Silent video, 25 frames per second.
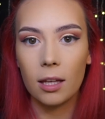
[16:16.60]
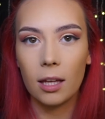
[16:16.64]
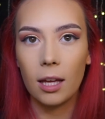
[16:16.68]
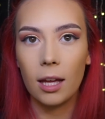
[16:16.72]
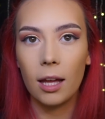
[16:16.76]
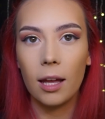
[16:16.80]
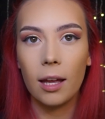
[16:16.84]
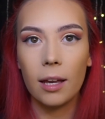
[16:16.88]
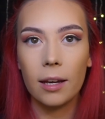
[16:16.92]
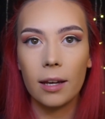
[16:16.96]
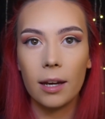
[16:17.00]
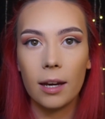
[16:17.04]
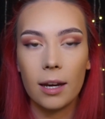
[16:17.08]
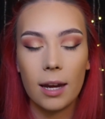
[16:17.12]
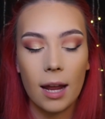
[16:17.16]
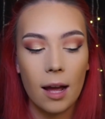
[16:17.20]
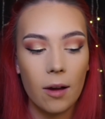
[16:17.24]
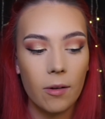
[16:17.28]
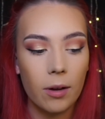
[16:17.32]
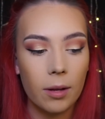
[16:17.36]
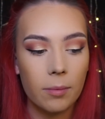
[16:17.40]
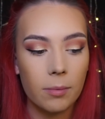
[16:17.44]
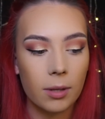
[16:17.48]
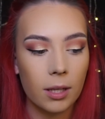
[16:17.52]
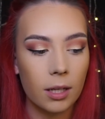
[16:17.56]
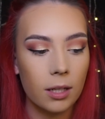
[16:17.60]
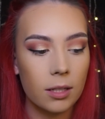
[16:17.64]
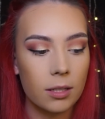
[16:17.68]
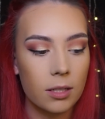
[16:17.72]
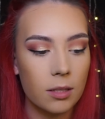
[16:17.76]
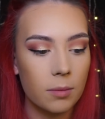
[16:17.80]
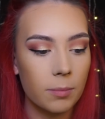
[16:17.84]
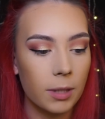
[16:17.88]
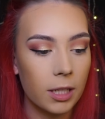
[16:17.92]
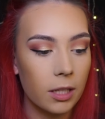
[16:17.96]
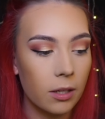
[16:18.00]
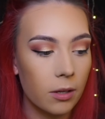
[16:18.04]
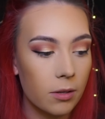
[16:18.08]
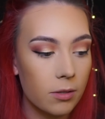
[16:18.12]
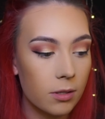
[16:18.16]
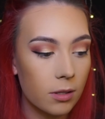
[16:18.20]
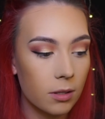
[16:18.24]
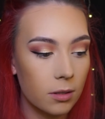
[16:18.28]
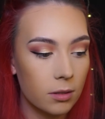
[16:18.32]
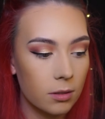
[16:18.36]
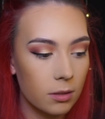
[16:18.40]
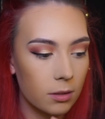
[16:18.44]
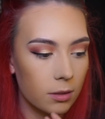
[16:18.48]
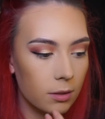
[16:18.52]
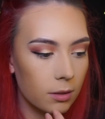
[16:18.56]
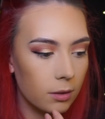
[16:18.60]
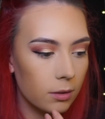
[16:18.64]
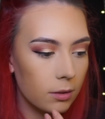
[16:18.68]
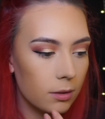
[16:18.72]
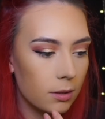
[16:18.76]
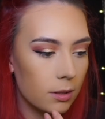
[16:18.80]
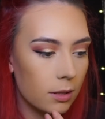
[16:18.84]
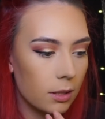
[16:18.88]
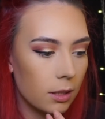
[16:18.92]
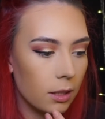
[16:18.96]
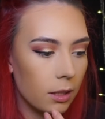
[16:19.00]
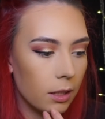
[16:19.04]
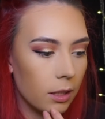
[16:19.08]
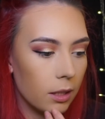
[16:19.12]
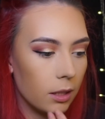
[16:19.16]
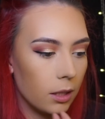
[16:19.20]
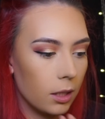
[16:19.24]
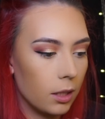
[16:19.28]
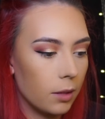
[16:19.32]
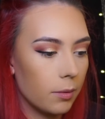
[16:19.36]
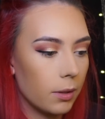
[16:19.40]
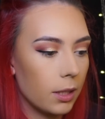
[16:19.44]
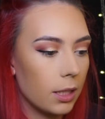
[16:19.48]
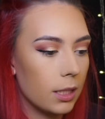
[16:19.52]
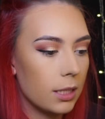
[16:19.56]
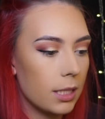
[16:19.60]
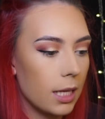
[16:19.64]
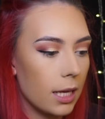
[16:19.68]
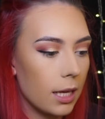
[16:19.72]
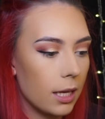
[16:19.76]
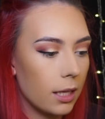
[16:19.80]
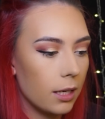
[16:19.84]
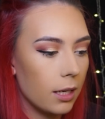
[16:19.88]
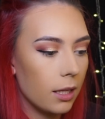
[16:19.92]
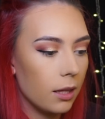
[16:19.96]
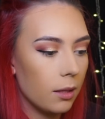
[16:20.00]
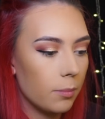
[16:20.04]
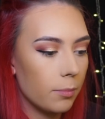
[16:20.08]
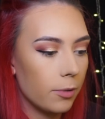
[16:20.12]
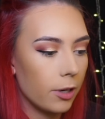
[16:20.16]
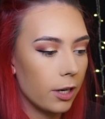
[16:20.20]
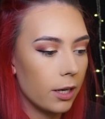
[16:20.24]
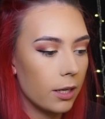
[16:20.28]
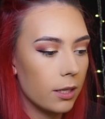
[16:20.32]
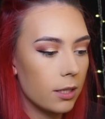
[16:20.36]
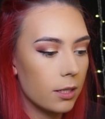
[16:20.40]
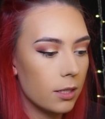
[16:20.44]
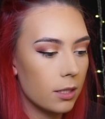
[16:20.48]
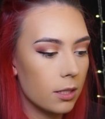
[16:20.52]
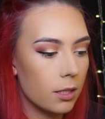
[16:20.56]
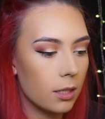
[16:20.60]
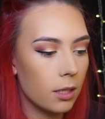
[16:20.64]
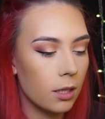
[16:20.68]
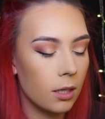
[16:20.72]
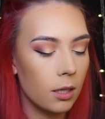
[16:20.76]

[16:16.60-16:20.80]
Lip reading: And now I'm going to do my nose contour. So I'm going to take another brush,